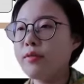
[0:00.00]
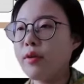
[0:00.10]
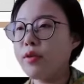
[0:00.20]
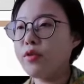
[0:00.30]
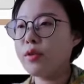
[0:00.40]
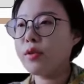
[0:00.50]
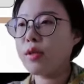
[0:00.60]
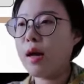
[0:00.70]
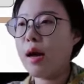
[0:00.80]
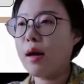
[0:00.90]
Teachers
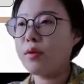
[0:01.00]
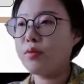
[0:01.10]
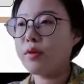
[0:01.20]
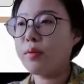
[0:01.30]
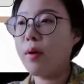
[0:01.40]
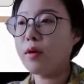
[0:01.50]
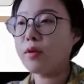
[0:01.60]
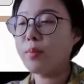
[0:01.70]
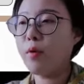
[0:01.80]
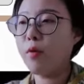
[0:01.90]
are
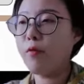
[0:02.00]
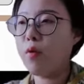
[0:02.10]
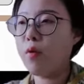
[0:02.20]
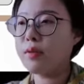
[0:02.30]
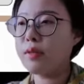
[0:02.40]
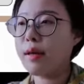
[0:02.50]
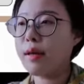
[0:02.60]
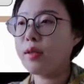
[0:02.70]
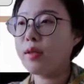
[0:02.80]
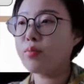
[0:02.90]
responsible for
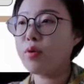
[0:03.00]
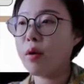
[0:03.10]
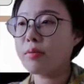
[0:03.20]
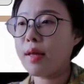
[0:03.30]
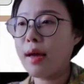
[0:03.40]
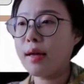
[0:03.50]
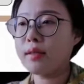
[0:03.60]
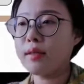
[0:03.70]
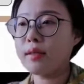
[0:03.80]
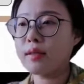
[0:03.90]
designing prompts
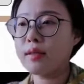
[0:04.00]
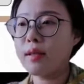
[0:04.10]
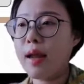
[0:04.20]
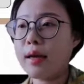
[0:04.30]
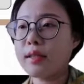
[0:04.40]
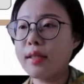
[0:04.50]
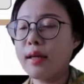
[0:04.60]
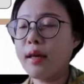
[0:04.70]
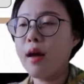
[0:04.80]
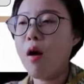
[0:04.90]
and
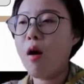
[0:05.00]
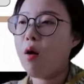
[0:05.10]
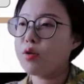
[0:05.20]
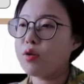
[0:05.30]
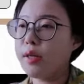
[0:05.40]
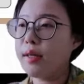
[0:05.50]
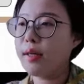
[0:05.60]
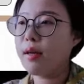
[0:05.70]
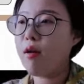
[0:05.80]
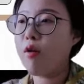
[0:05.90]
selecting or
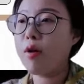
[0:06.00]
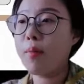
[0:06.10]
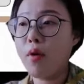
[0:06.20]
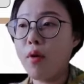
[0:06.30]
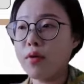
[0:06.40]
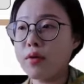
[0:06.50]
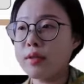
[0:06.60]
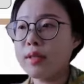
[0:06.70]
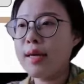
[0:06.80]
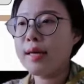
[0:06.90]
training LoRa models
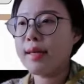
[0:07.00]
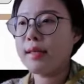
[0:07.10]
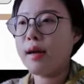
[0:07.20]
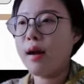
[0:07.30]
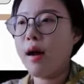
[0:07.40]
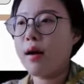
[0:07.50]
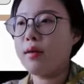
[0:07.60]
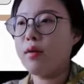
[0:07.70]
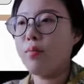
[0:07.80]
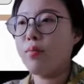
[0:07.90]
that are
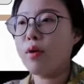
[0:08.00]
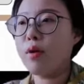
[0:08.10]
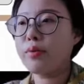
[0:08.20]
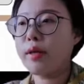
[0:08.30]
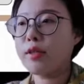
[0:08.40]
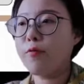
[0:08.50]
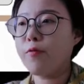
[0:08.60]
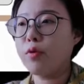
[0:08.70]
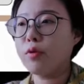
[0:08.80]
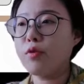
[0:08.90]
appropriate
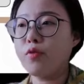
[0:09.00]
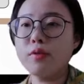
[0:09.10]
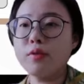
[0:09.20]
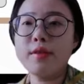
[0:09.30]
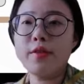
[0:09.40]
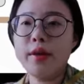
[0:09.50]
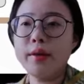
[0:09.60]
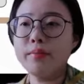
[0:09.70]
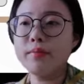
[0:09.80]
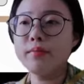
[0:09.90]
for the chosen
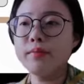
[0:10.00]
theme.